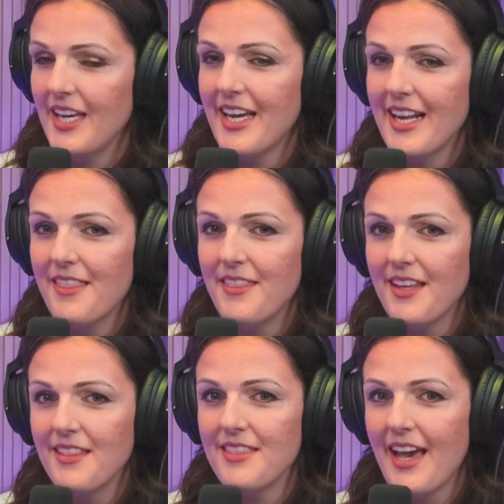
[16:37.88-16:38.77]
And I
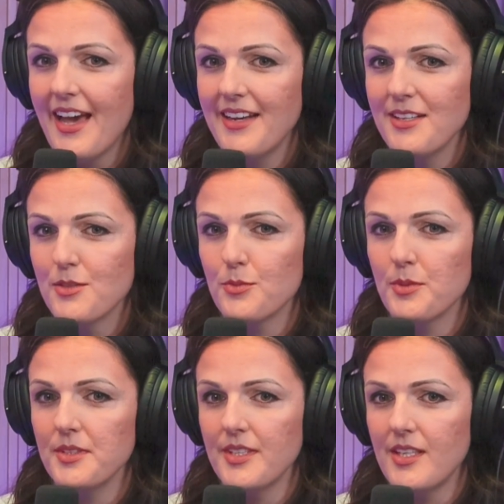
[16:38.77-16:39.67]
think that is
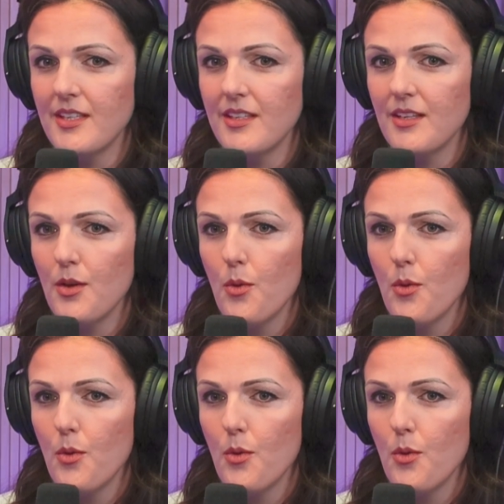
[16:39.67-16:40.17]
really